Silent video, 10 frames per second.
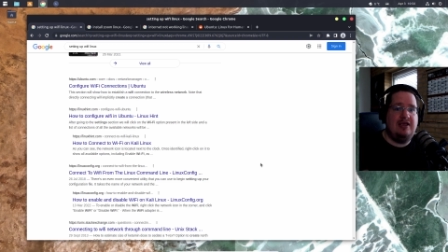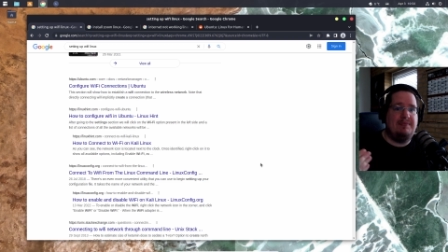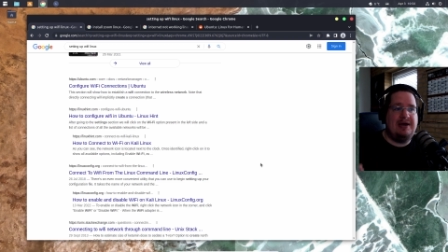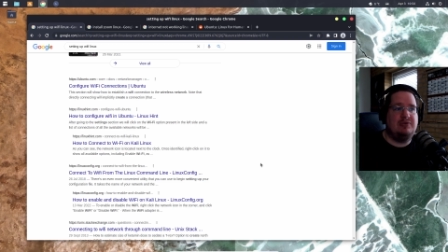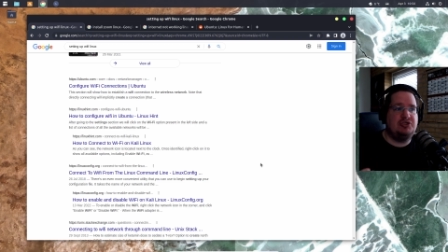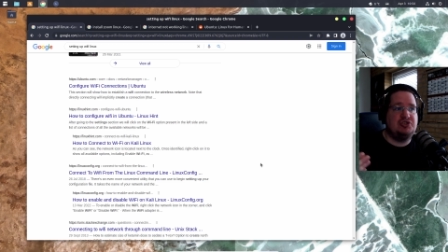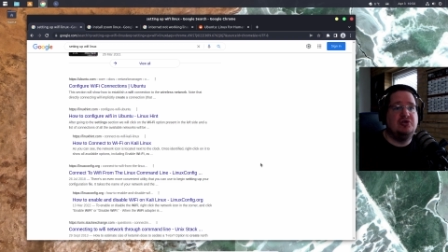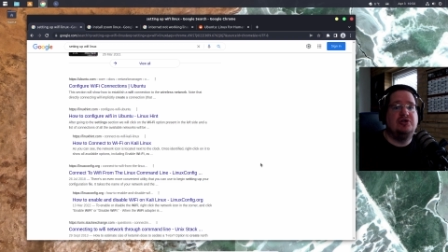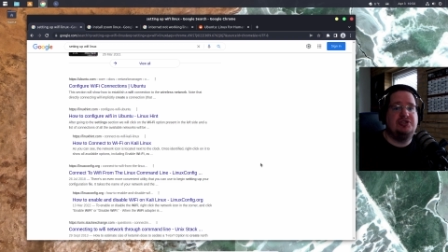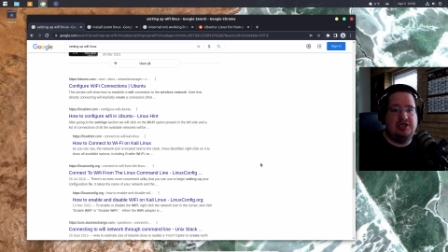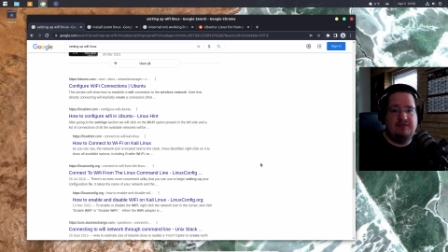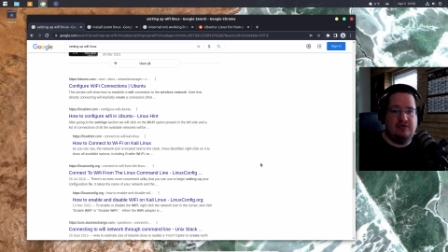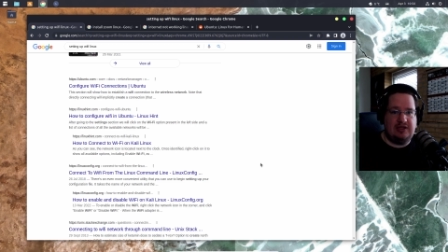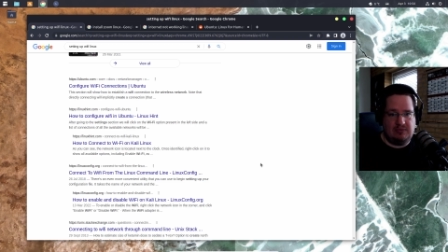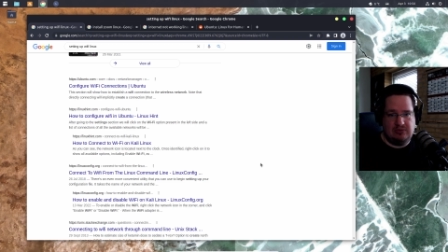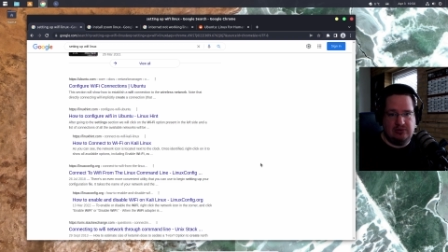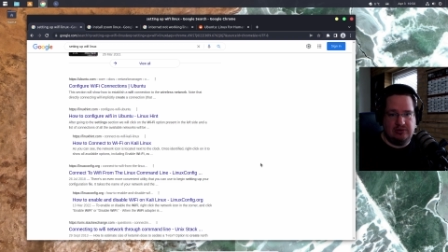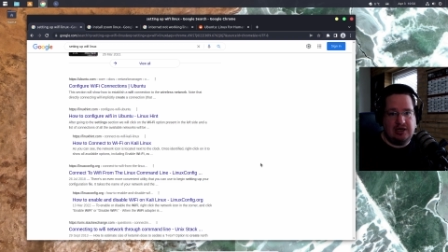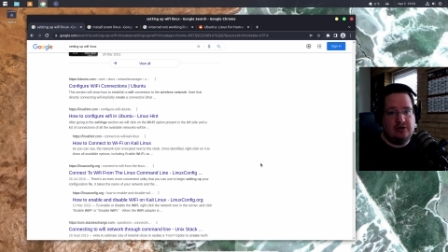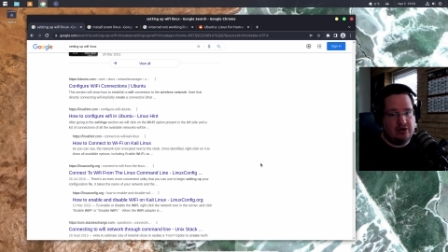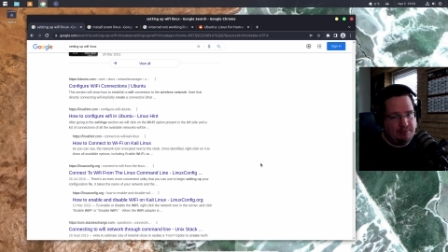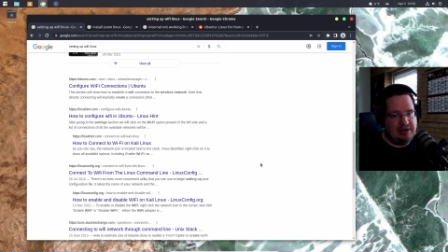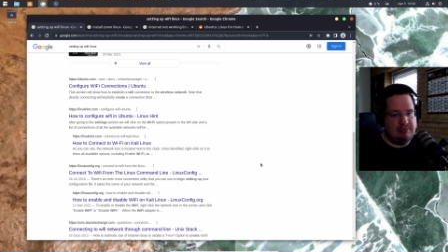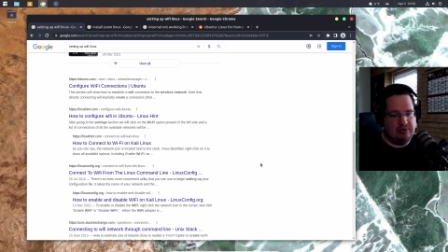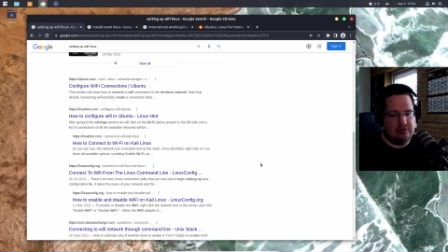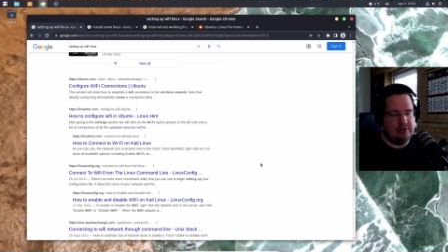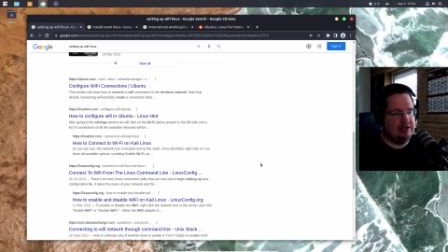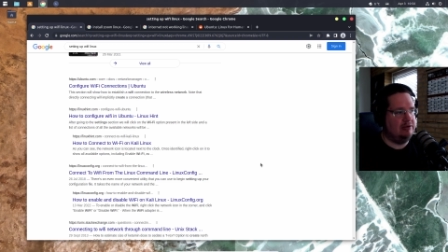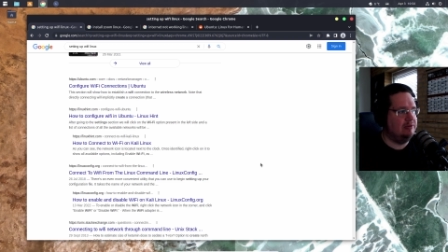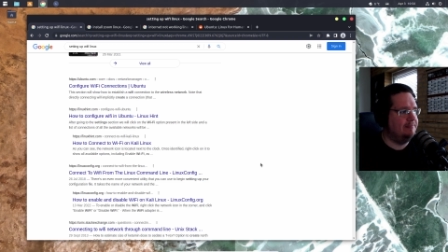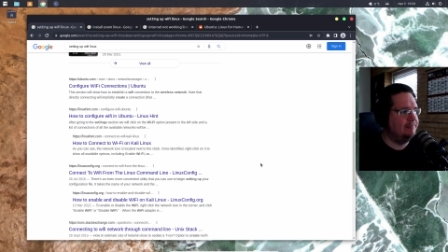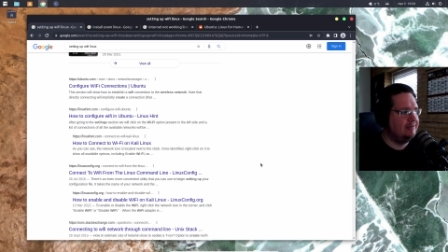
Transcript: about searching for that word. A lot of people don't anyway.